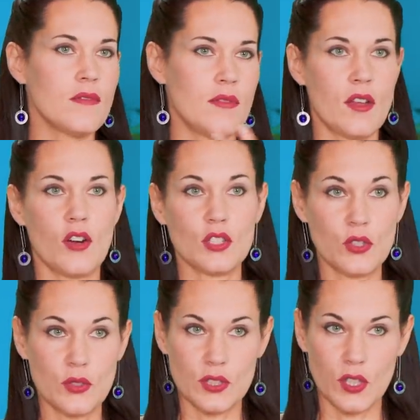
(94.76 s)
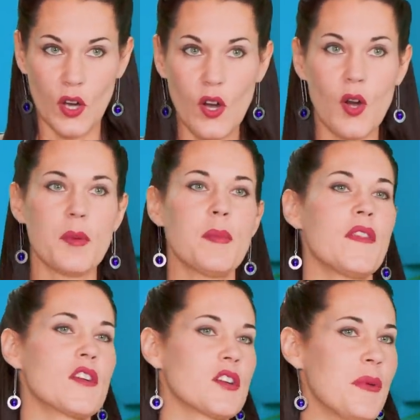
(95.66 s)
they are losing hope about
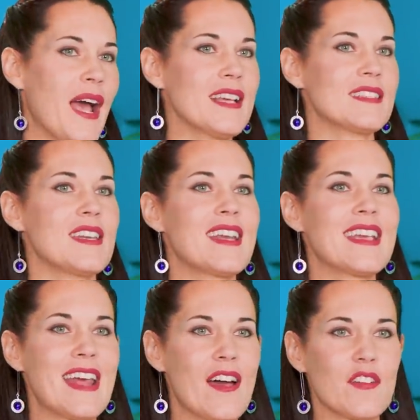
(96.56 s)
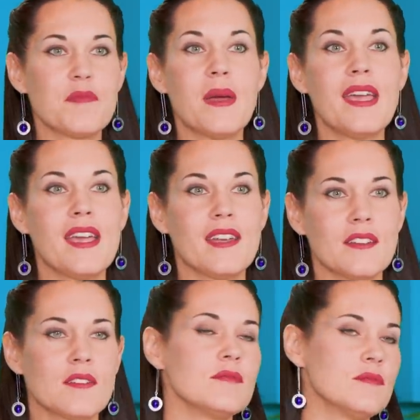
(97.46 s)
their capacity to get out of pain
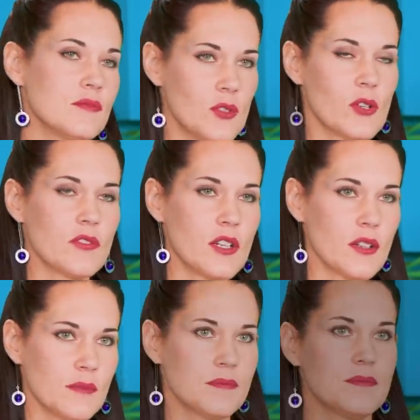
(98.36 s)
or fear.